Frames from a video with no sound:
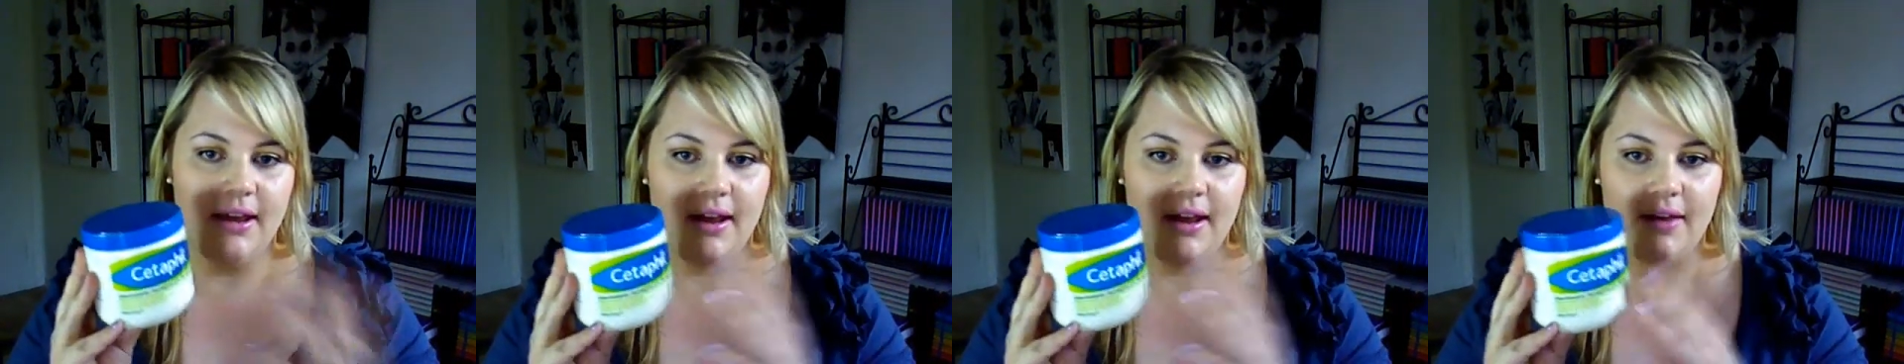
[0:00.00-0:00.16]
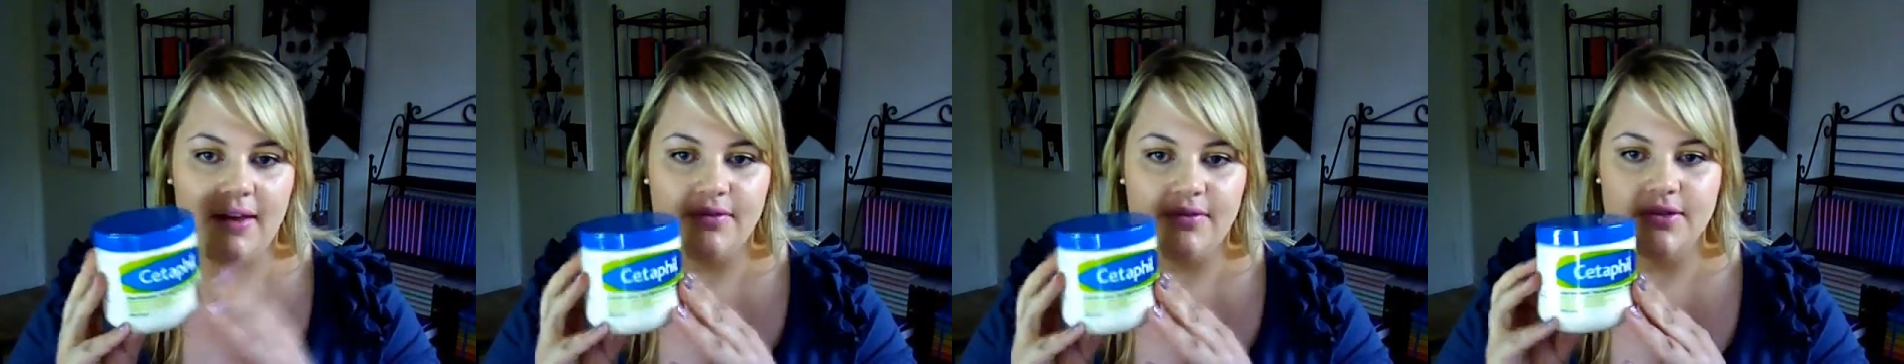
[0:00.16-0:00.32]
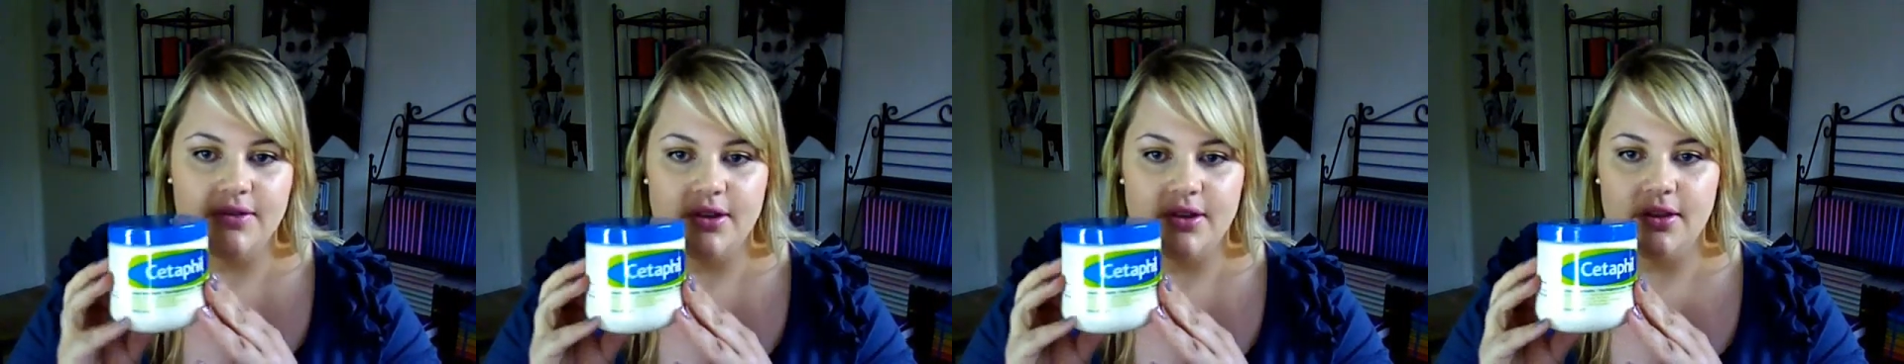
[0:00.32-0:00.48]

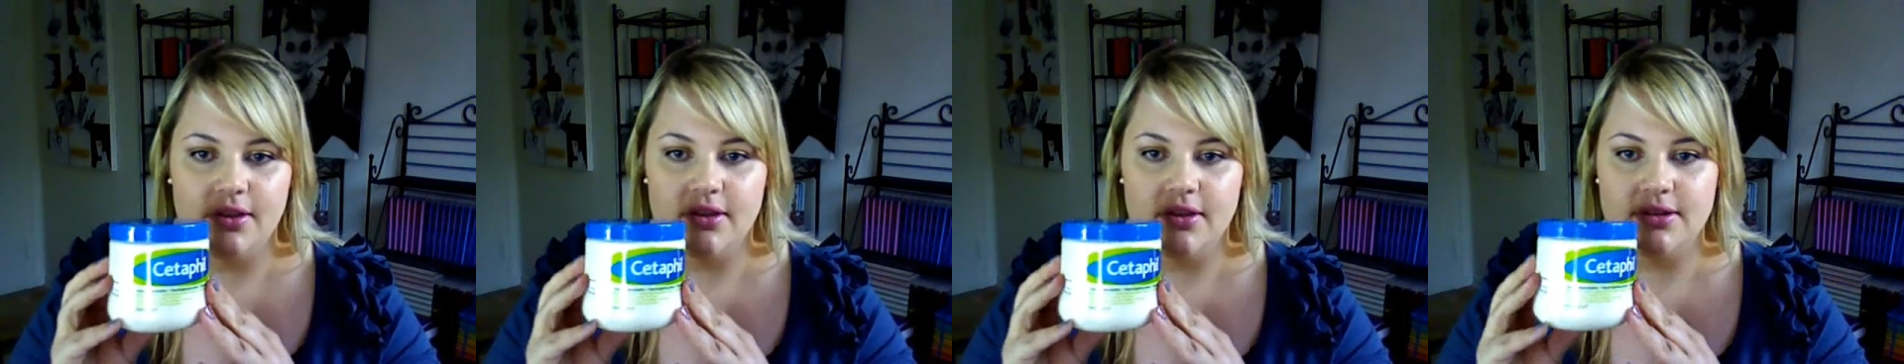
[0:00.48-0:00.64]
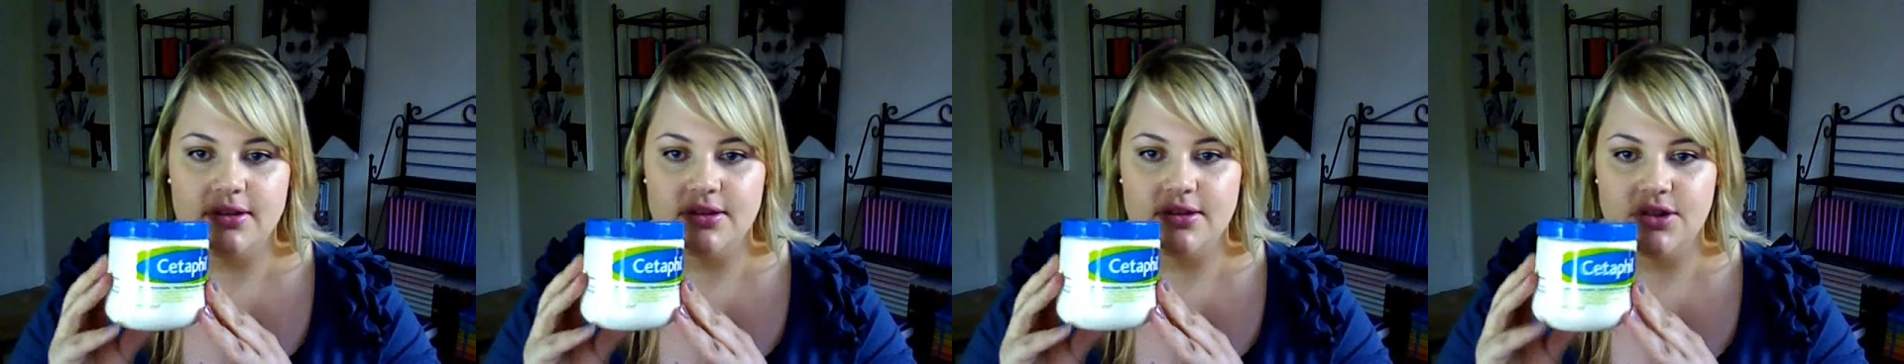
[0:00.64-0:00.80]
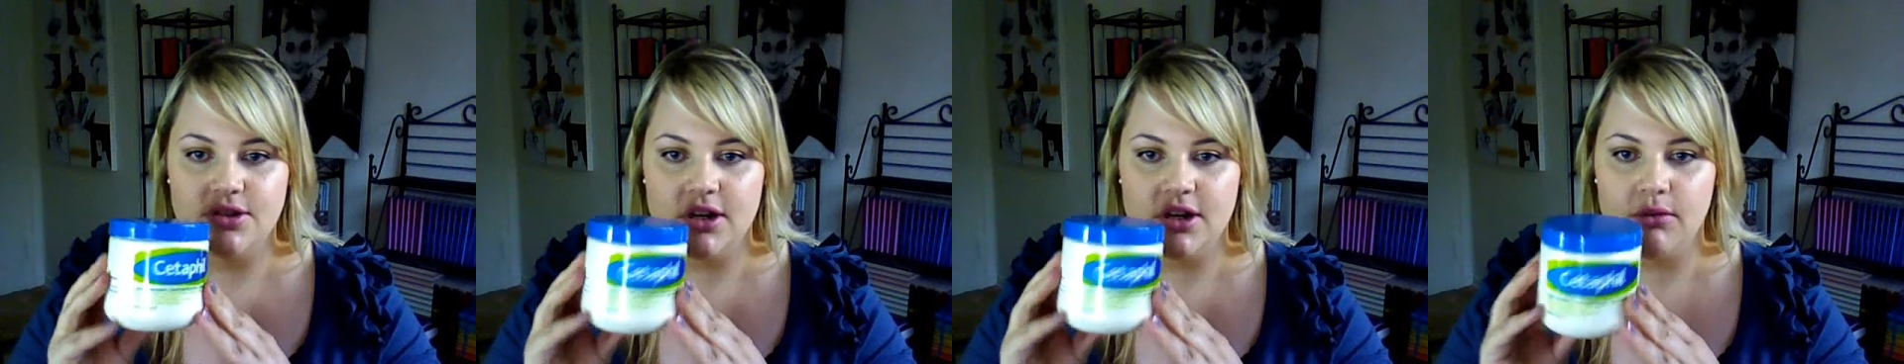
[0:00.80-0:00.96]
have done
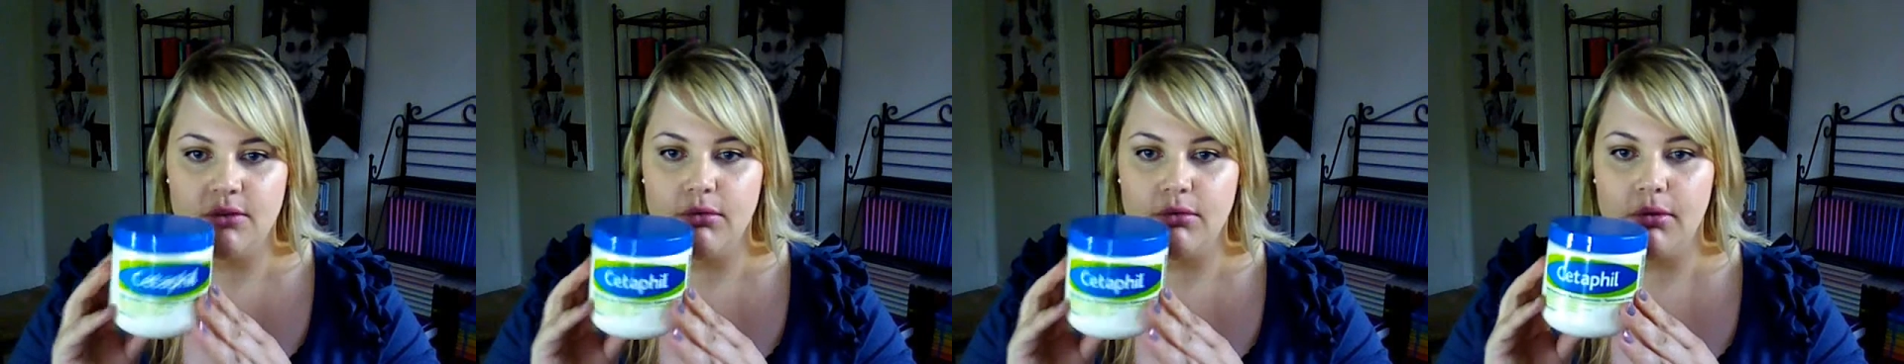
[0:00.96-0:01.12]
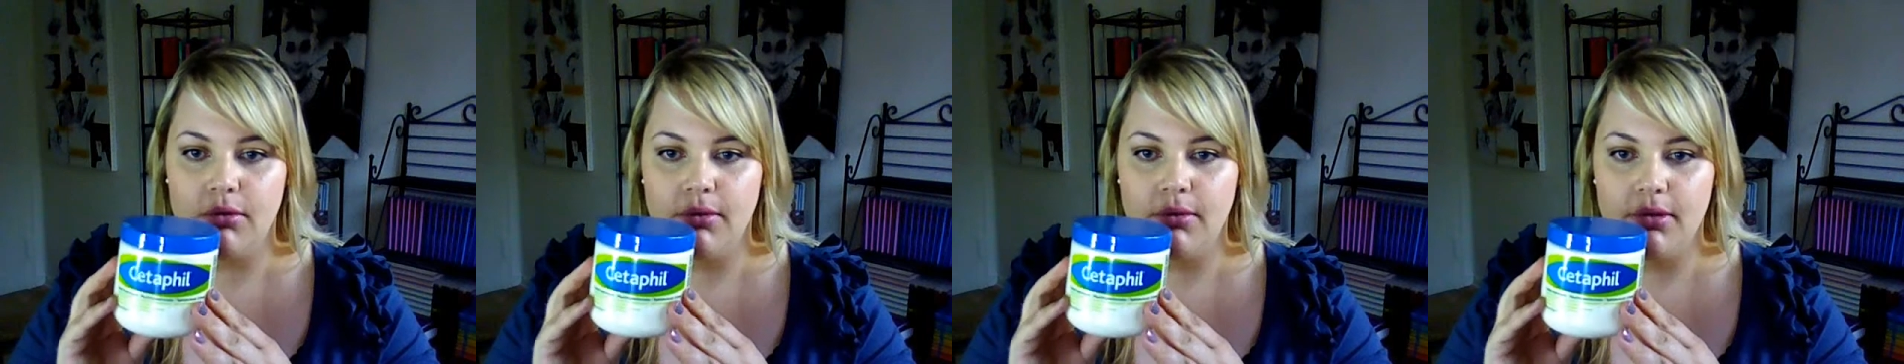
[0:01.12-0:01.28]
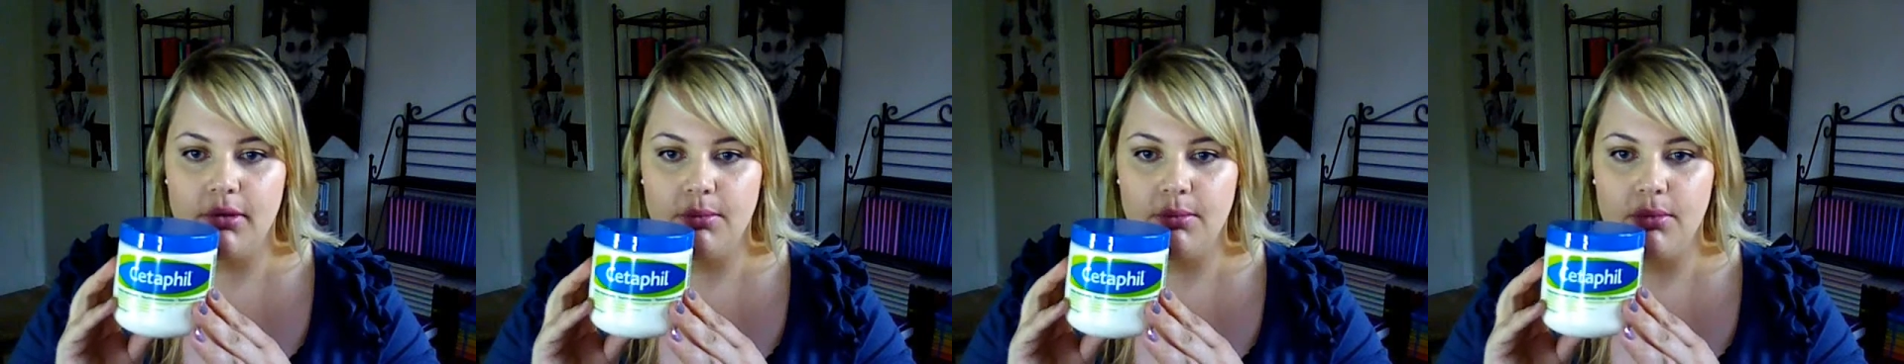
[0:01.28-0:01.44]
this in
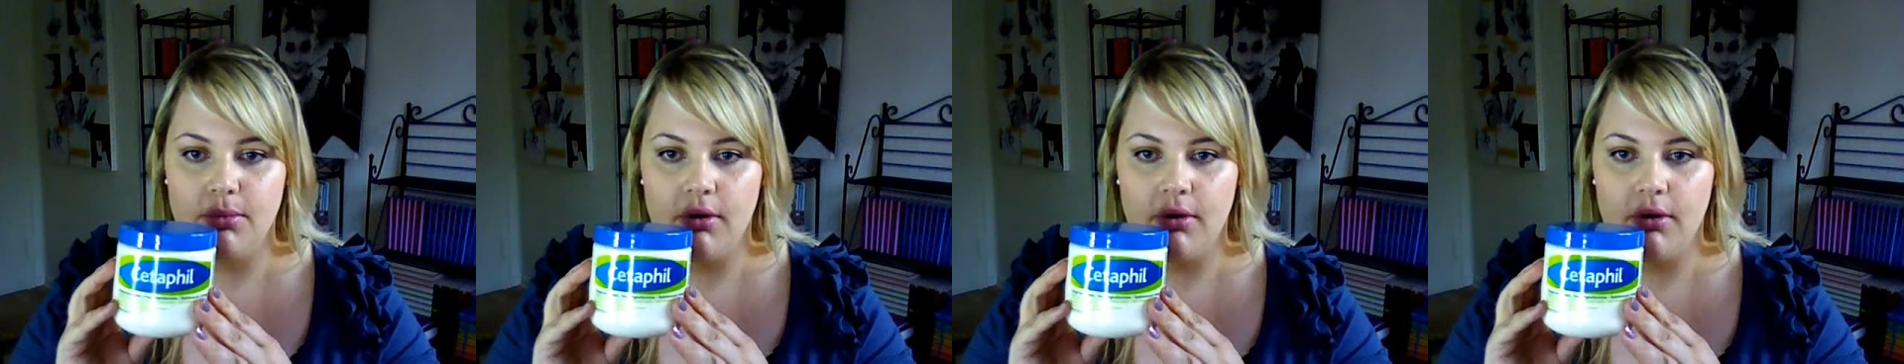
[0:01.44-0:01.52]
general with the